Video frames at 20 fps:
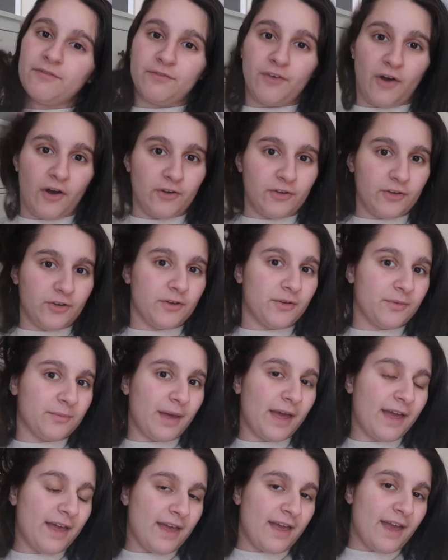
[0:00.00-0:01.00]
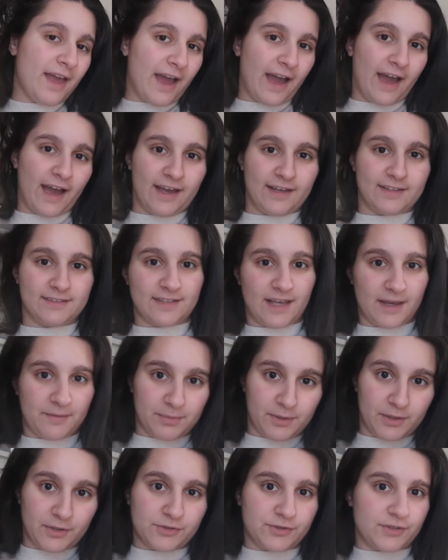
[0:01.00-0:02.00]
volume as I
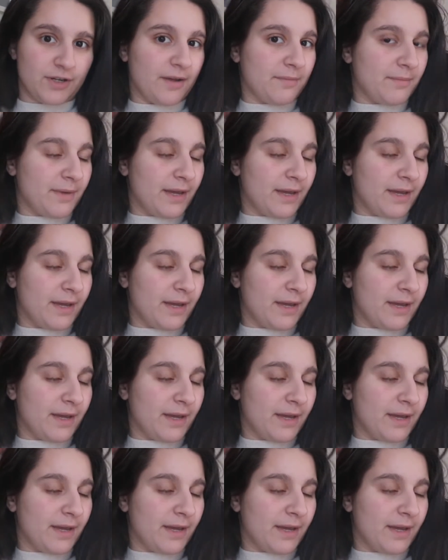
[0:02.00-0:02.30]
blow dry my